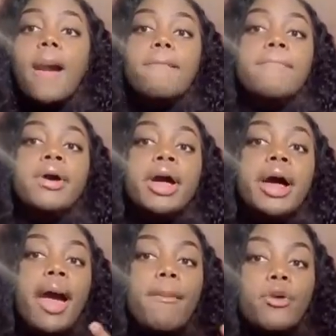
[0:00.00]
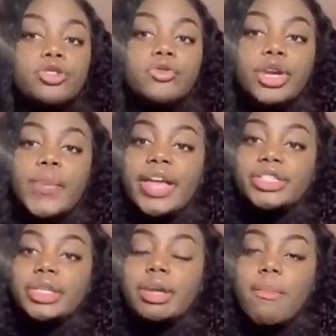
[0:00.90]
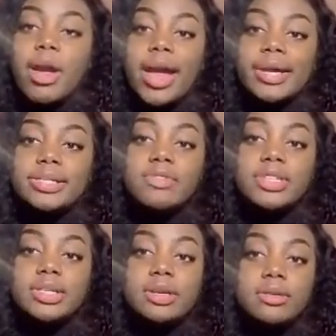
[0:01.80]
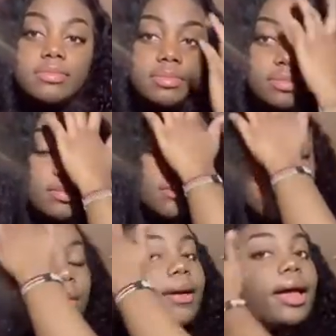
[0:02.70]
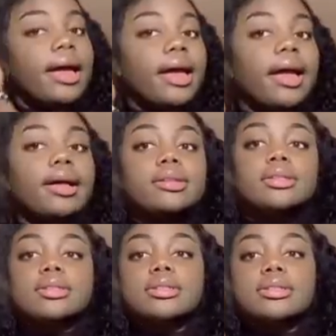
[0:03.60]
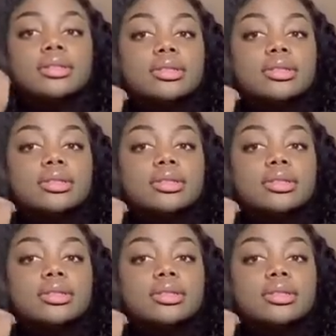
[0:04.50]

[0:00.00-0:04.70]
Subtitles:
But I'm also very passionate about activism and